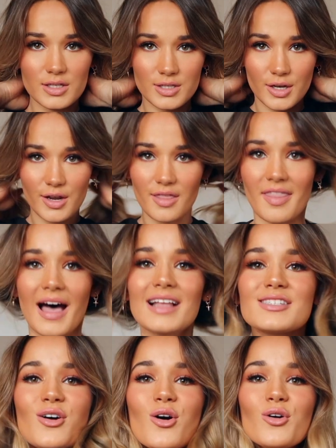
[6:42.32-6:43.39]
So
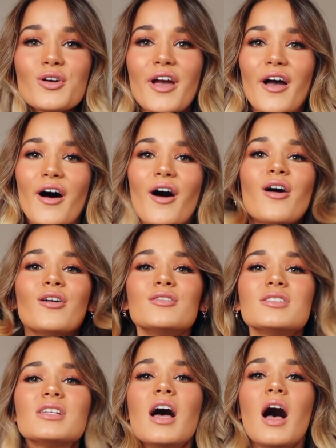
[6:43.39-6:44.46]
that's all
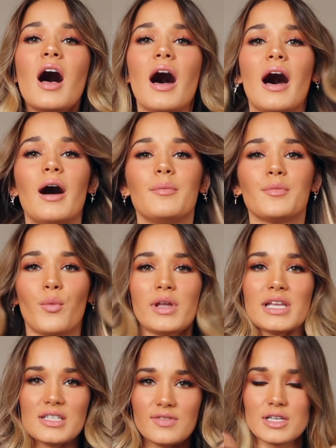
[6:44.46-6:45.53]
curled.
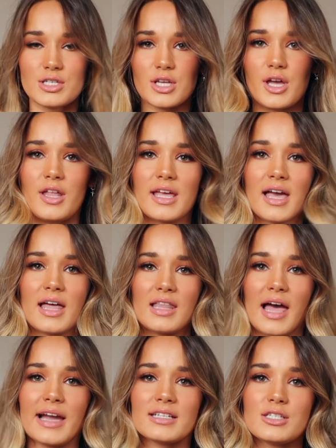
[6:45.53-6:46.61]
When it's finished curling, I
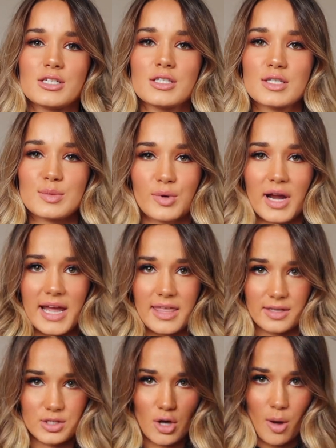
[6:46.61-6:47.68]
like to just spray
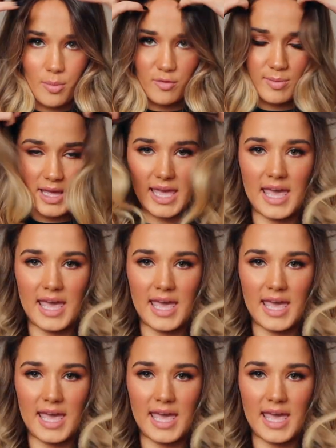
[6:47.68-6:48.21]
the top of my